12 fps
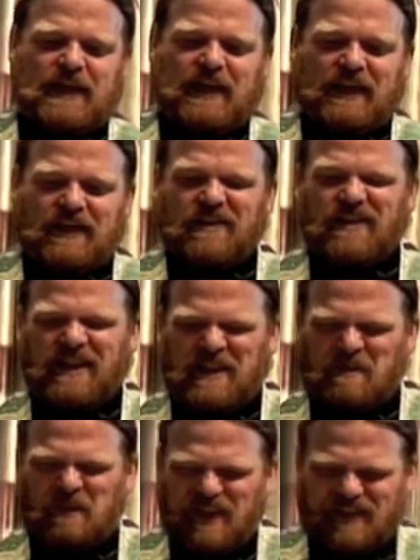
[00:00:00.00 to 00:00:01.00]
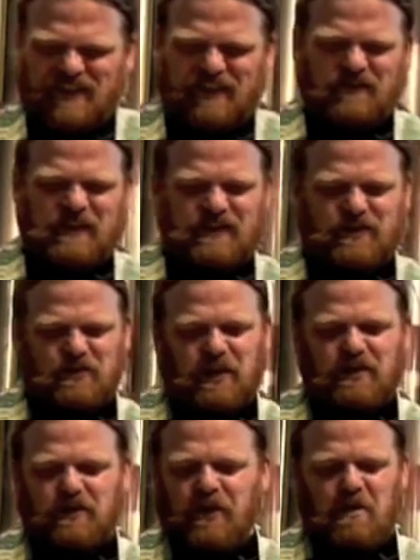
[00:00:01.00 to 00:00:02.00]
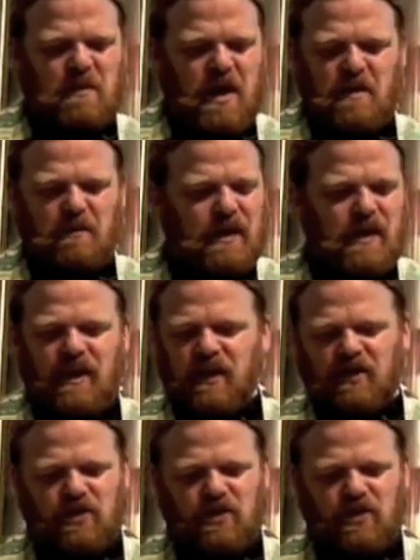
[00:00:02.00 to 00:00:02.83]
Here, in the midst of this struggle, there may be a